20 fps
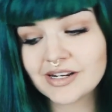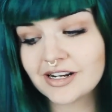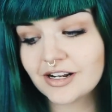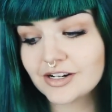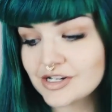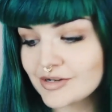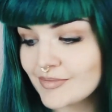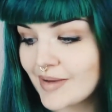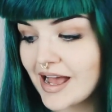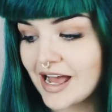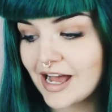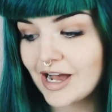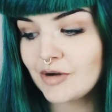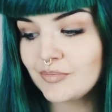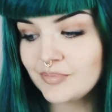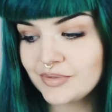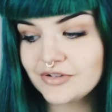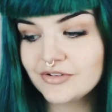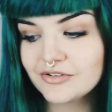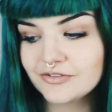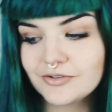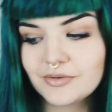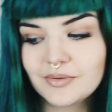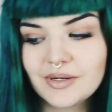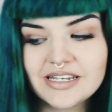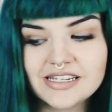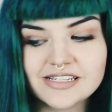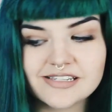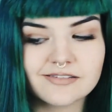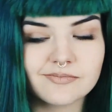Like no matter how beautiful it
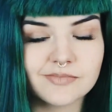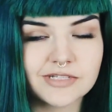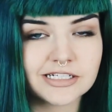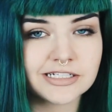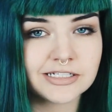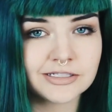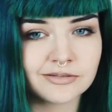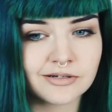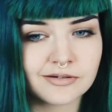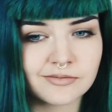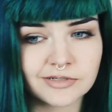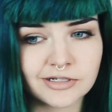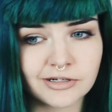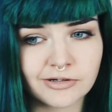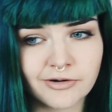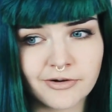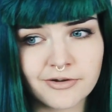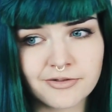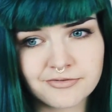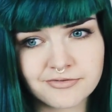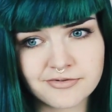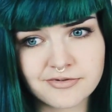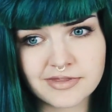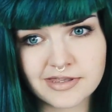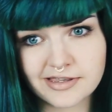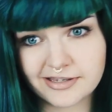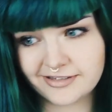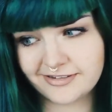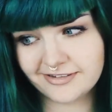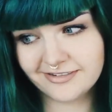is, I'm like, do I want to go through
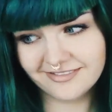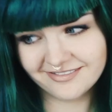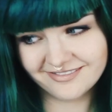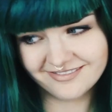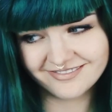this?